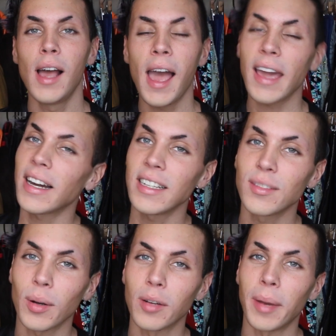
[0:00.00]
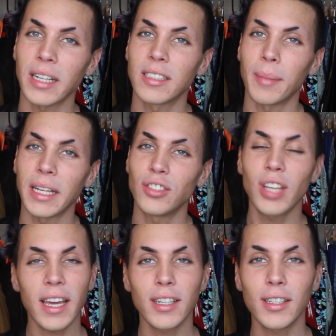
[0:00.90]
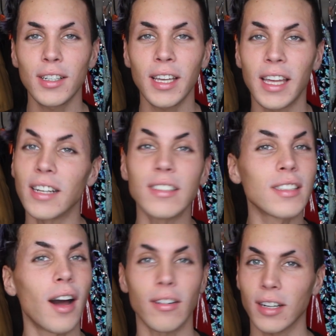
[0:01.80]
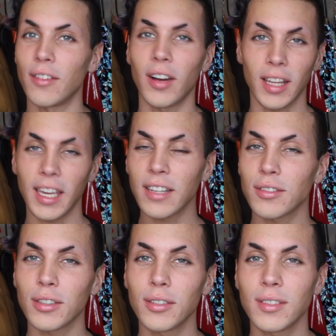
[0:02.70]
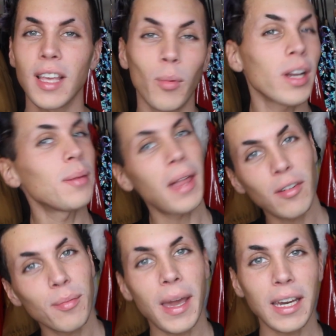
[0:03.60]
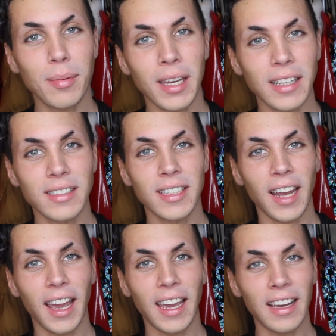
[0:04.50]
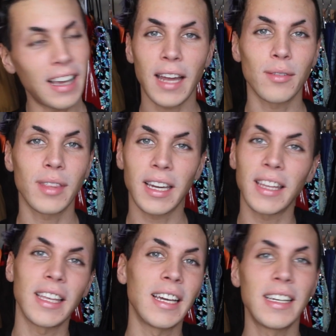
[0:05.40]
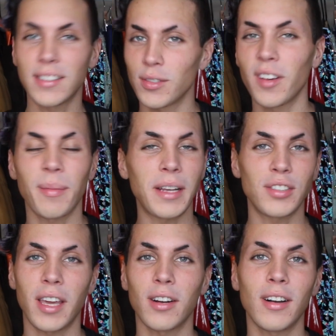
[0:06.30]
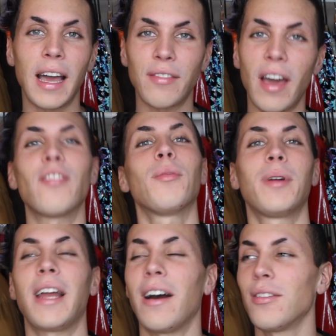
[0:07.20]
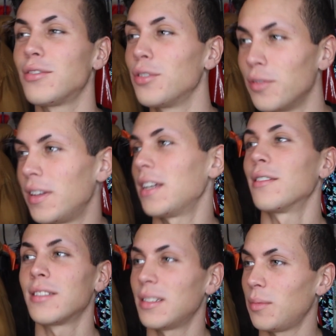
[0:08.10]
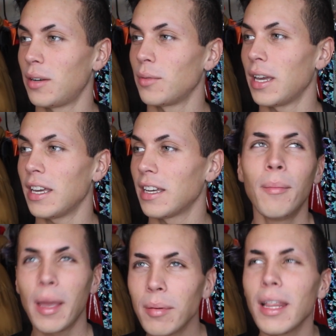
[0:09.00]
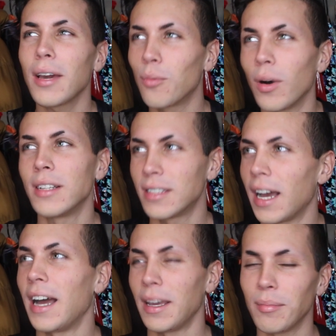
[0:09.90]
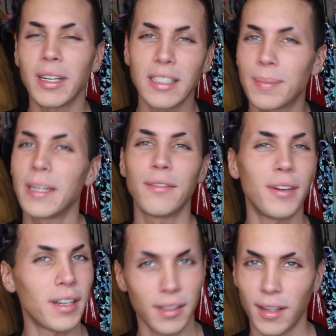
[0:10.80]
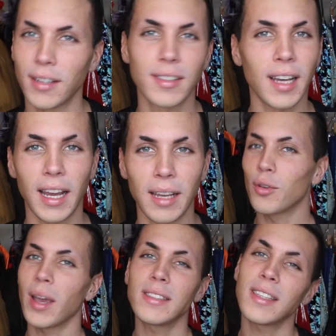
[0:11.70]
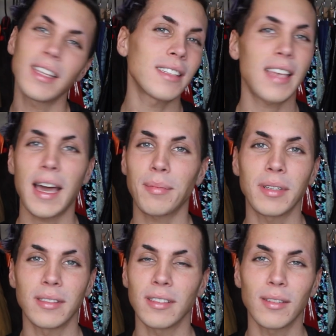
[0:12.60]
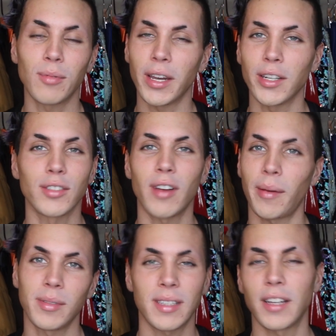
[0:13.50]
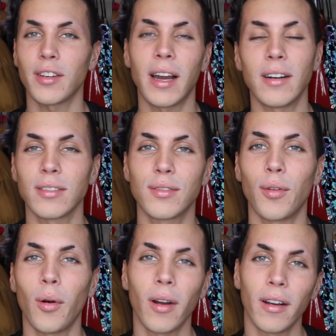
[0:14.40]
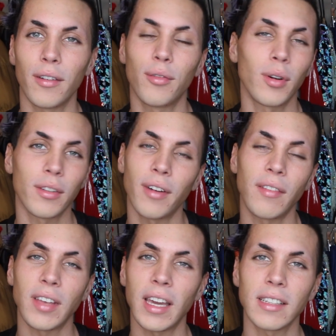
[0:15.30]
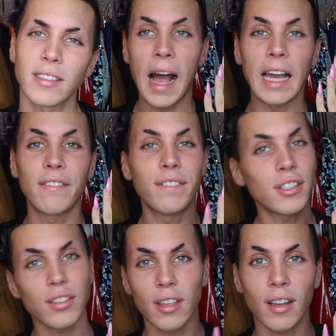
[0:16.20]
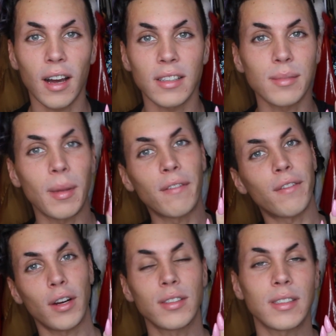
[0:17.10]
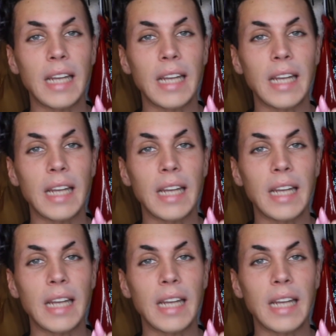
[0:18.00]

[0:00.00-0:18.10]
Hey guys, welcome back to my channel. It is Cara Cavalli Andrews. We're gonna play with makeup again today. I don't think in the history of my channel I've ever put out 2 videos in 1 week. Maybe like 1 time, but it's been a very long time. Crazy things happen when you're trapped inside your house for 45 days. I officially lost my first